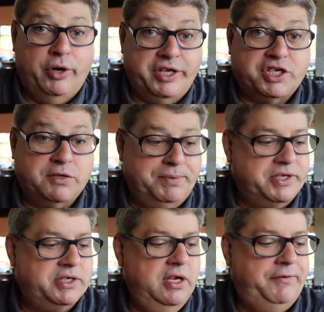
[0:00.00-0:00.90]

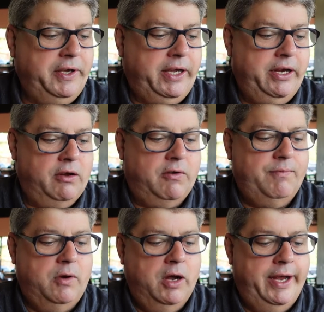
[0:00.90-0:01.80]
specific here,
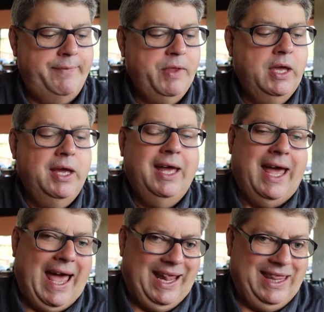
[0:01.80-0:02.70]
right?
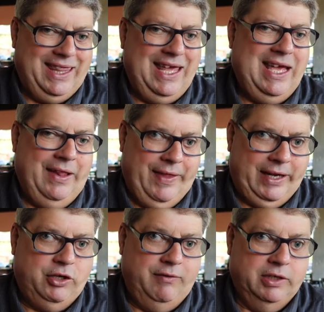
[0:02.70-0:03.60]
And then
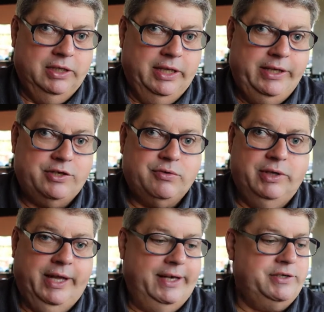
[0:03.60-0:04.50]
they give a little
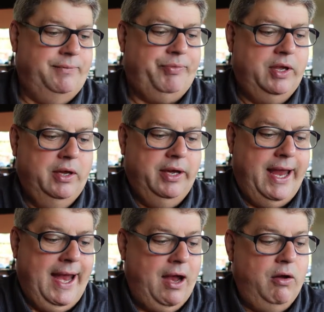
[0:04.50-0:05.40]
history lesson.
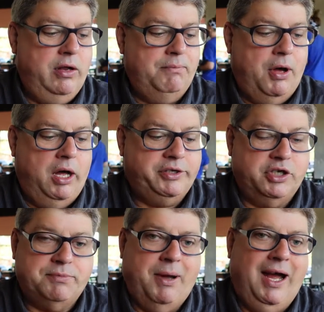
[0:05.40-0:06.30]
Herod,
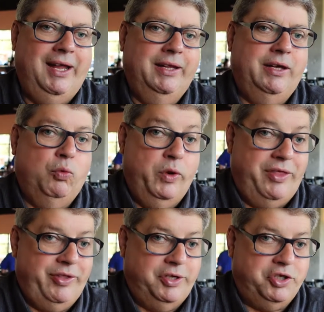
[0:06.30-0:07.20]
Pontius Pilate,
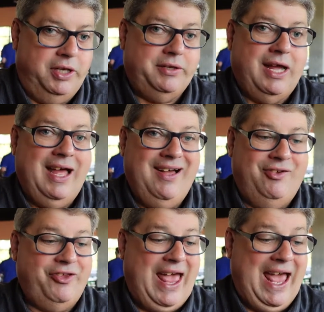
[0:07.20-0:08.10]
with the
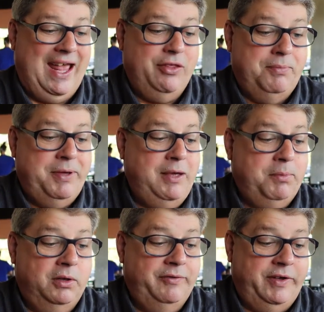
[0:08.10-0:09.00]
Gentiles and the
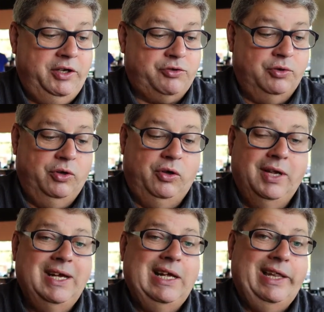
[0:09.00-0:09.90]
people of Israel,
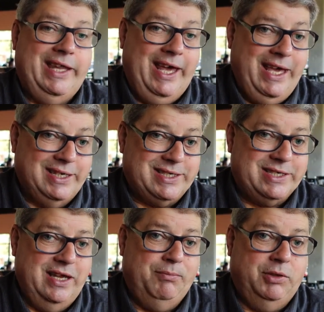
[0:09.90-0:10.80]
they
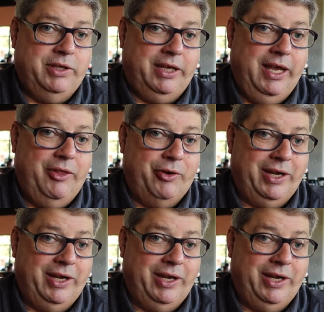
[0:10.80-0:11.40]
assembled together